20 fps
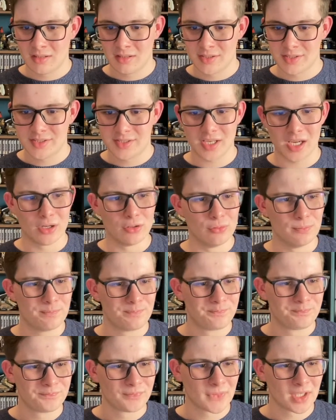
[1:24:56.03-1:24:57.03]
So,
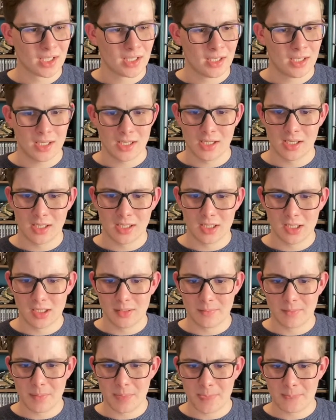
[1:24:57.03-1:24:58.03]

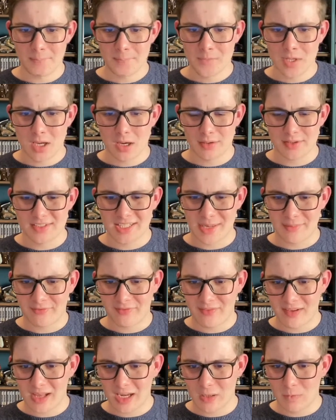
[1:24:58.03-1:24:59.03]
um, on Sam
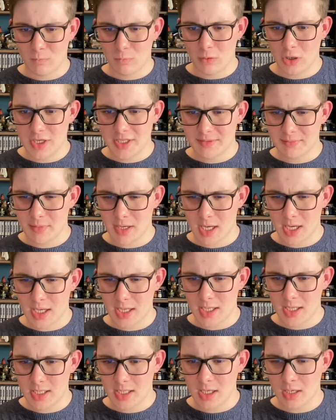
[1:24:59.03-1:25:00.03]
Fowler, what is
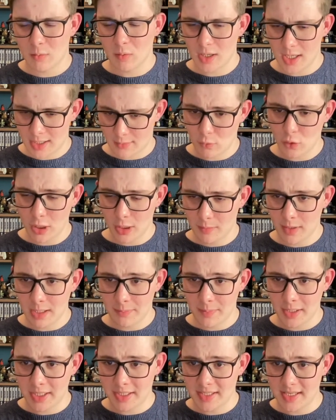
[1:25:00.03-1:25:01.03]
my uh, what, what in my
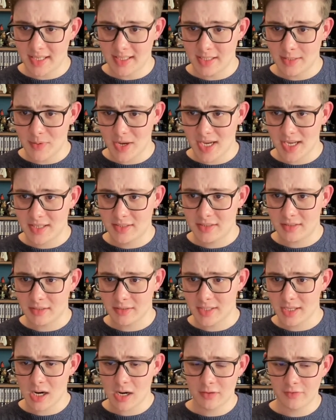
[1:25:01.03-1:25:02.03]
opinion is the best
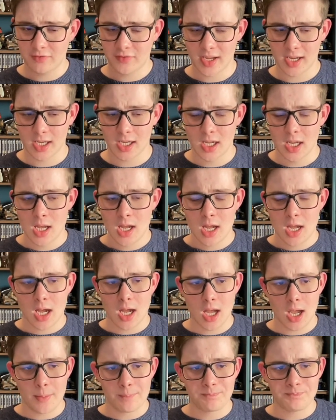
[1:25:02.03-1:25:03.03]
Sontaran figure?
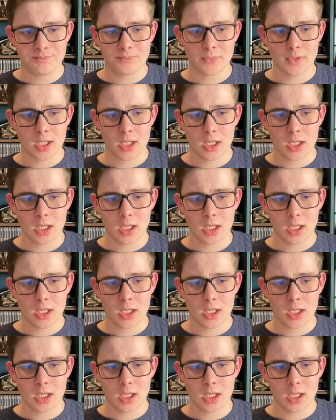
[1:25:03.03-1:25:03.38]
Um,